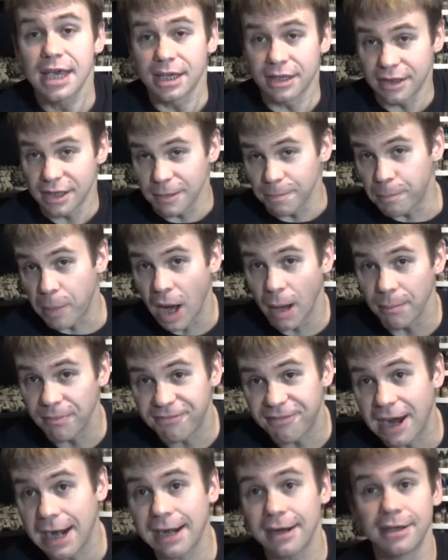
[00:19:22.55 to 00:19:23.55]
you then pump
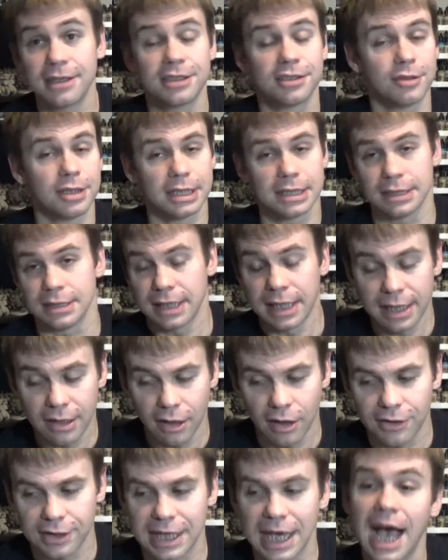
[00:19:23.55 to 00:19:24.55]
fire into it and hit
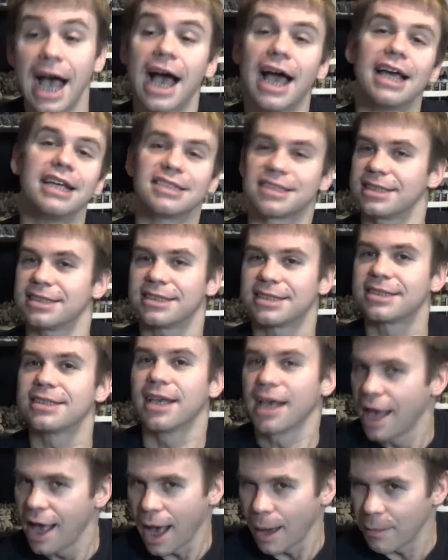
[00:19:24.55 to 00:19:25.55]
all the guys.
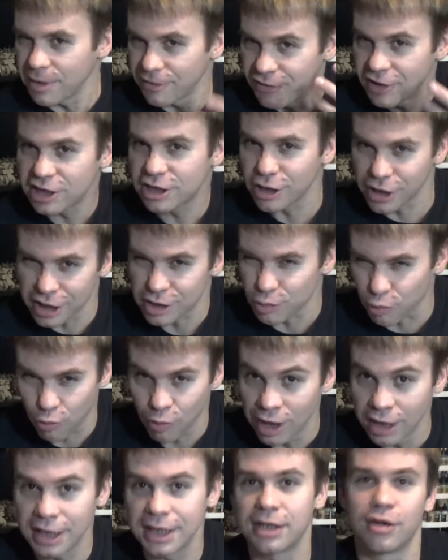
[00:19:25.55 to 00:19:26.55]
Visually it's
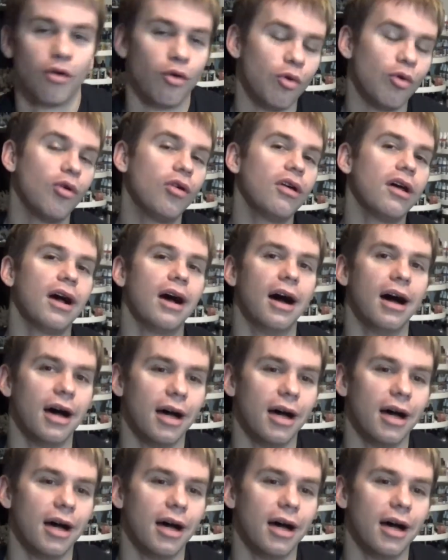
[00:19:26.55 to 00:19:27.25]
really cool.